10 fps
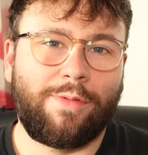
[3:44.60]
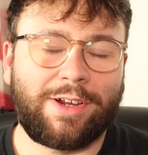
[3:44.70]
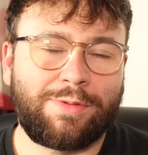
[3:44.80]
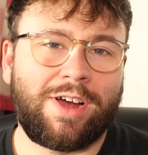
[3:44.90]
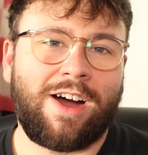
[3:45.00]

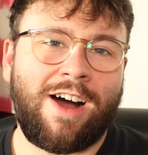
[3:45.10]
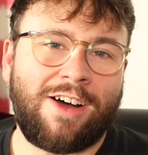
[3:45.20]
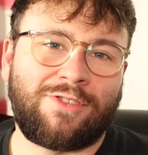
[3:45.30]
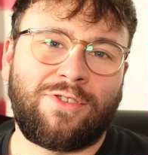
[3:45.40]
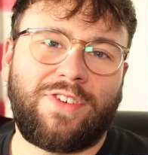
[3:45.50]
next we got
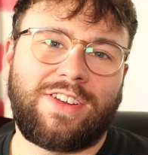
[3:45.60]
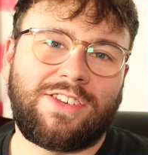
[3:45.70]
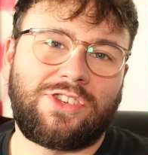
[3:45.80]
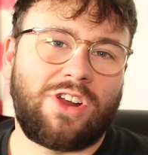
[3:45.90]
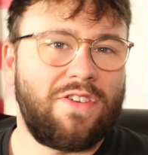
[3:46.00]
Arsenal
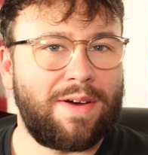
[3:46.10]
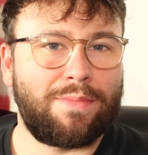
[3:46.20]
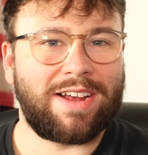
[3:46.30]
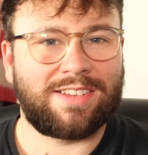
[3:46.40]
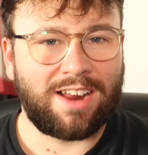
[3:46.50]
versus Slovan
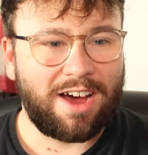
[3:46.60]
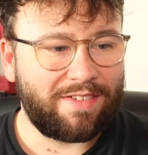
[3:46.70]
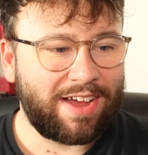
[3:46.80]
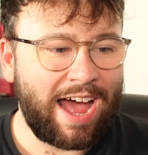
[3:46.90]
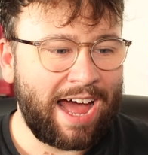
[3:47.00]

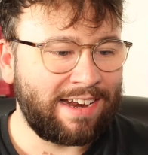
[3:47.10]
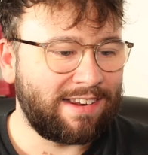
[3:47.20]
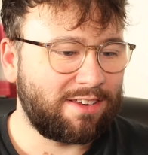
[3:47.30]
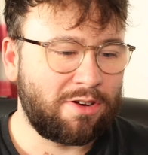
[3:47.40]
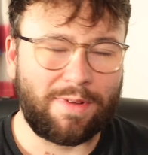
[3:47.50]
Bratislava,
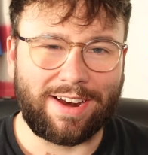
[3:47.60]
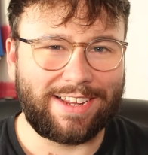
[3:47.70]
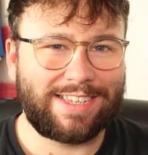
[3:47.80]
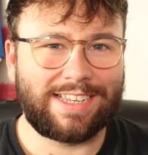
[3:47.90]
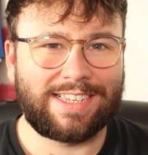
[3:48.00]
and come on,
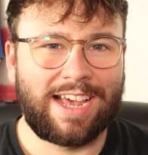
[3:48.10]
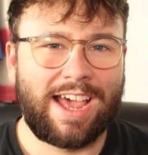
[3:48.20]
this is